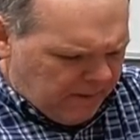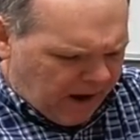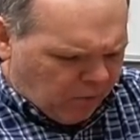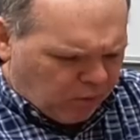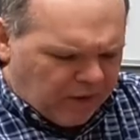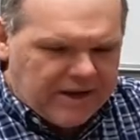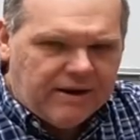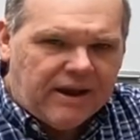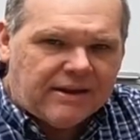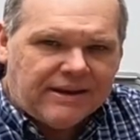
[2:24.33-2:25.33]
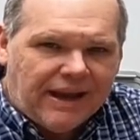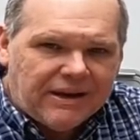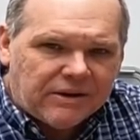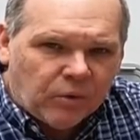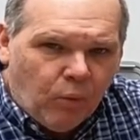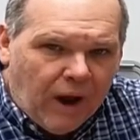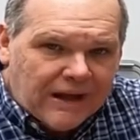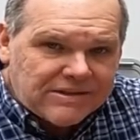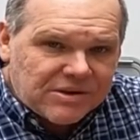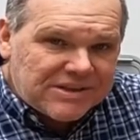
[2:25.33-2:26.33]
power rated at 900
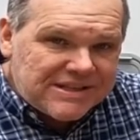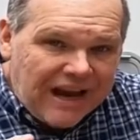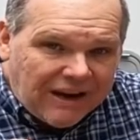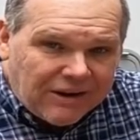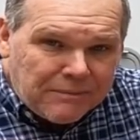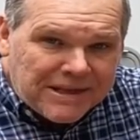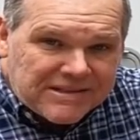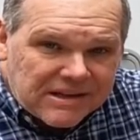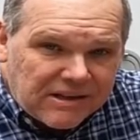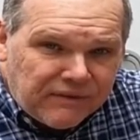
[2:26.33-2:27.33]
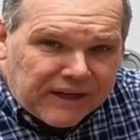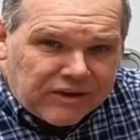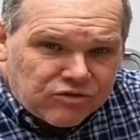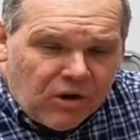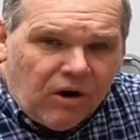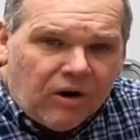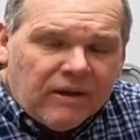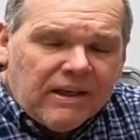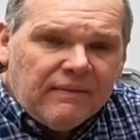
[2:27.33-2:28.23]
watts so it's not going to be a significant draw